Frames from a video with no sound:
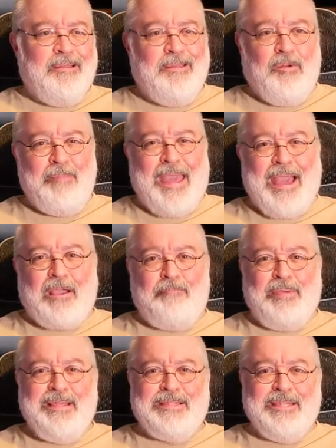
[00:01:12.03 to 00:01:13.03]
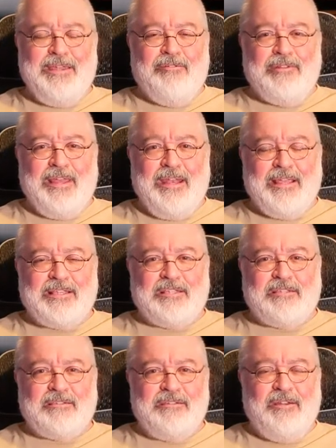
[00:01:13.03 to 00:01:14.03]
you know, Mac, PC or
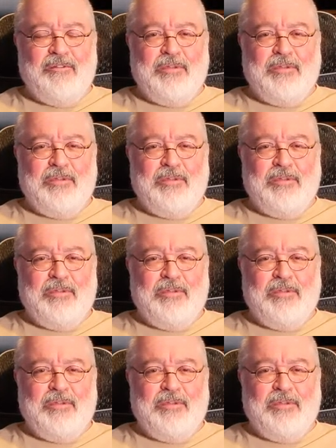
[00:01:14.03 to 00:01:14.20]
Linux, you know,